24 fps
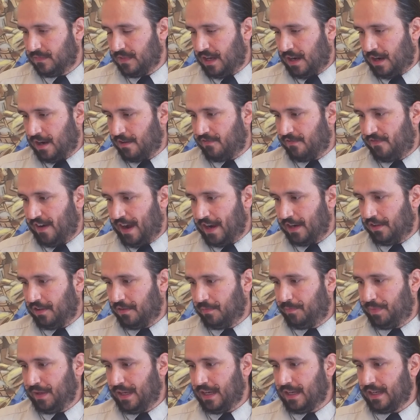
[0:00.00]
Our final
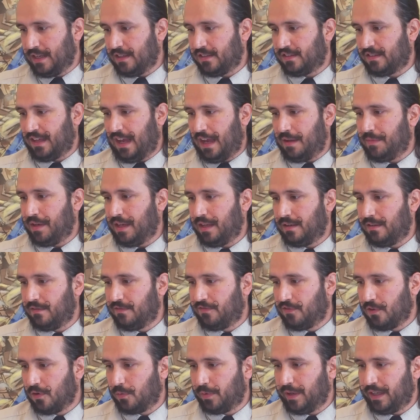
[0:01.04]
big assignment
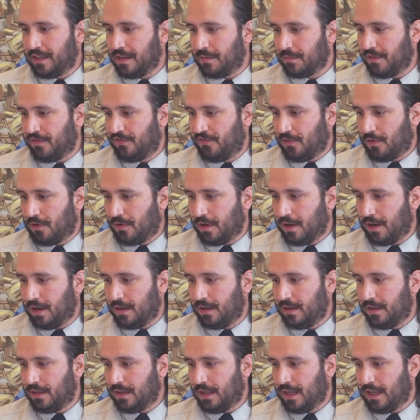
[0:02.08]
for week number
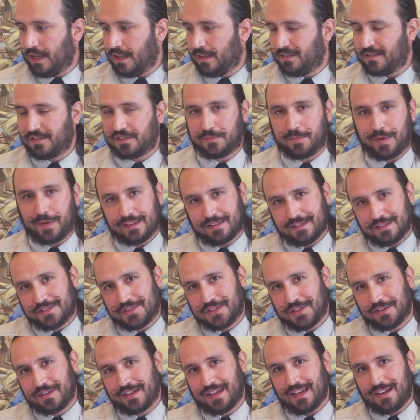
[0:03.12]
4, despite the
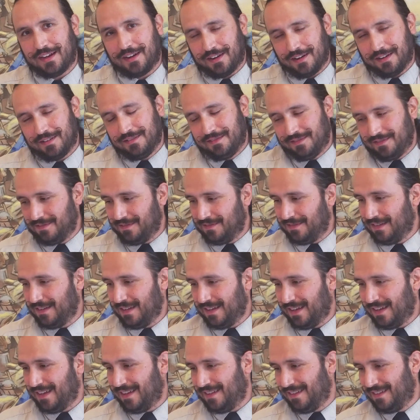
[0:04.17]
showcase,
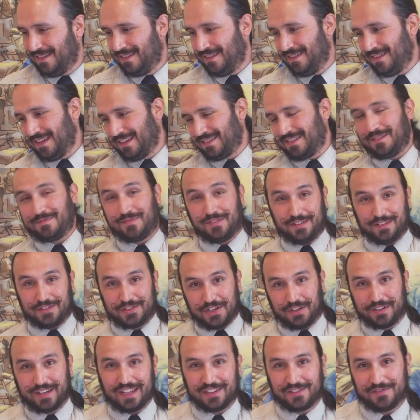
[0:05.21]
except for the
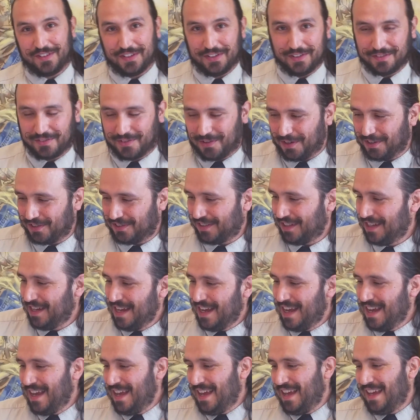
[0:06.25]
showcase video, of course,
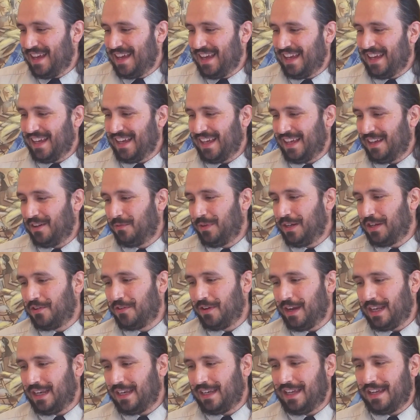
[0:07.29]
we
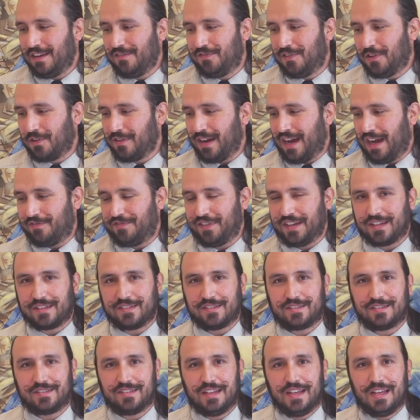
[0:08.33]
created
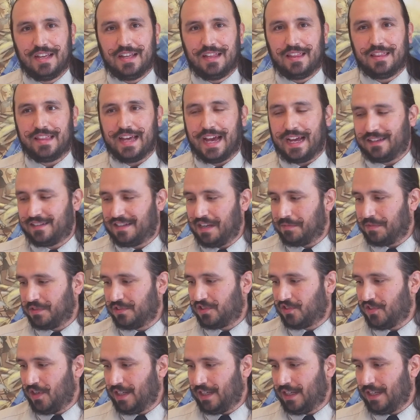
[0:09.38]
infographics that
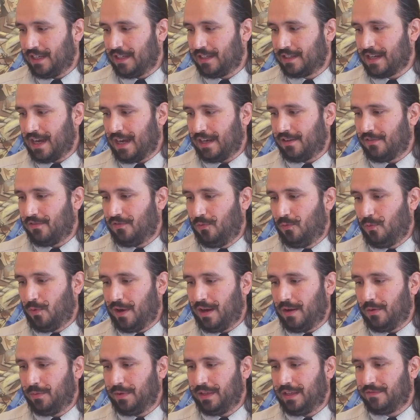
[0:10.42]
demonstrated kind of
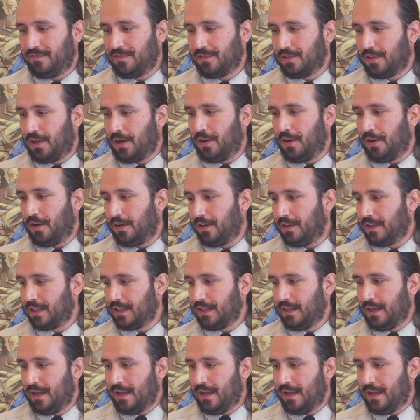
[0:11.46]
what we've learned